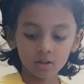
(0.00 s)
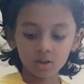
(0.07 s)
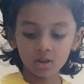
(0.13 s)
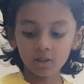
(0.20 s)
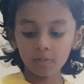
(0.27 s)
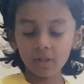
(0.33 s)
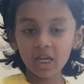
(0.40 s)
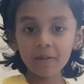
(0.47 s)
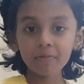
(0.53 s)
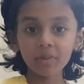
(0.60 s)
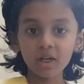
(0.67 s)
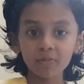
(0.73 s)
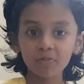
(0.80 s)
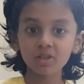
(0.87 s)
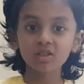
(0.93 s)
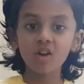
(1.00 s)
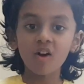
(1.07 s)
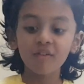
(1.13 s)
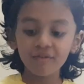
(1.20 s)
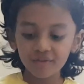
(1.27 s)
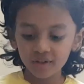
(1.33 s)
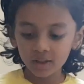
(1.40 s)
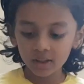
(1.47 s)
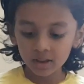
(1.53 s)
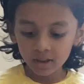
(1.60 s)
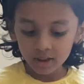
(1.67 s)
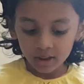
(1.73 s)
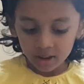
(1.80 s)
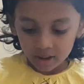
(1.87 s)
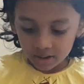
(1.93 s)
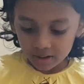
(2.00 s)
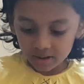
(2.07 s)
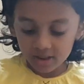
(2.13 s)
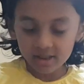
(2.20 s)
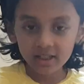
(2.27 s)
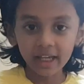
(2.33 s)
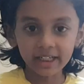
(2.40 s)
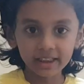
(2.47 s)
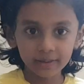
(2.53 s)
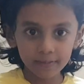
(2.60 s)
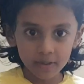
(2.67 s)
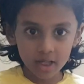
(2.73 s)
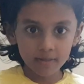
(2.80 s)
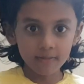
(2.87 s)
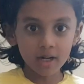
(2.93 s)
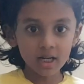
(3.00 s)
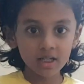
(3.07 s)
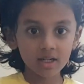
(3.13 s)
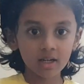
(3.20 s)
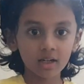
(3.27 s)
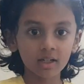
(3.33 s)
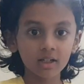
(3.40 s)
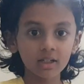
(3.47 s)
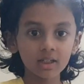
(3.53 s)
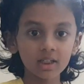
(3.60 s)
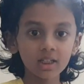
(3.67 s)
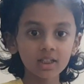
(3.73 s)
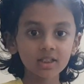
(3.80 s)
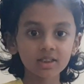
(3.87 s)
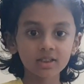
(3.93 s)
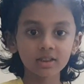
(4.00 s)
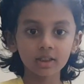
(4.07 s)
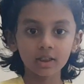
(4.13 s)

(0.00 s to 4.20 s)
the main purpose of this experiment is